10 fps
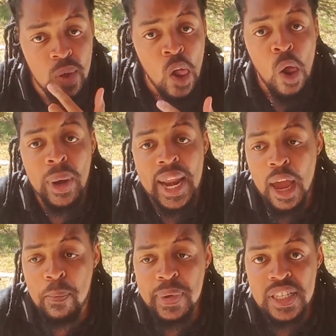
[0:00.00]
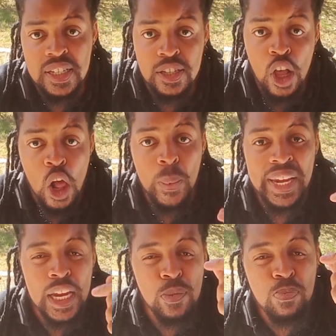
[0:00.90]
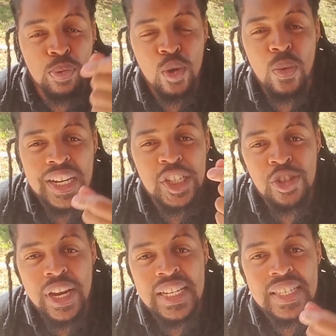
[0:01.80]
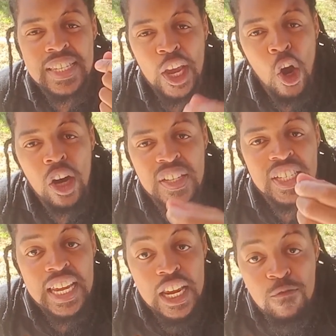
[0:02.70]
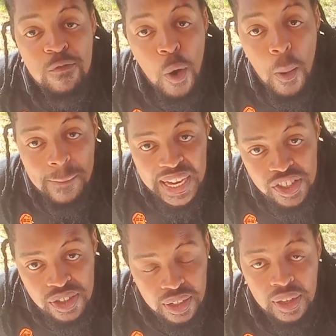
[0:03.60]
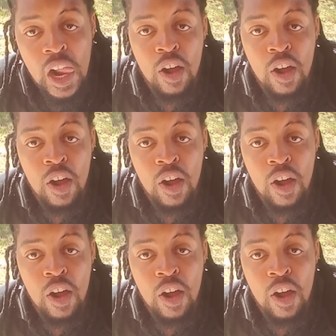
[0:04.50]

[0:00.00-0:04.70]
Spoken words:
What happens is we get poor trading psychology information.